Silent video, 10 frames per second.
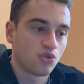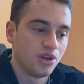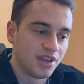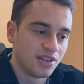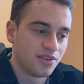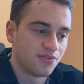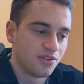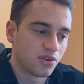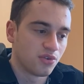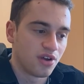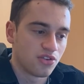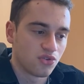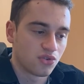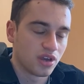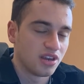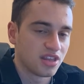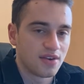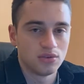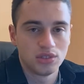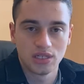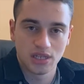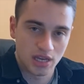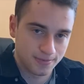hit the 50 conversions in 7 to 10 days.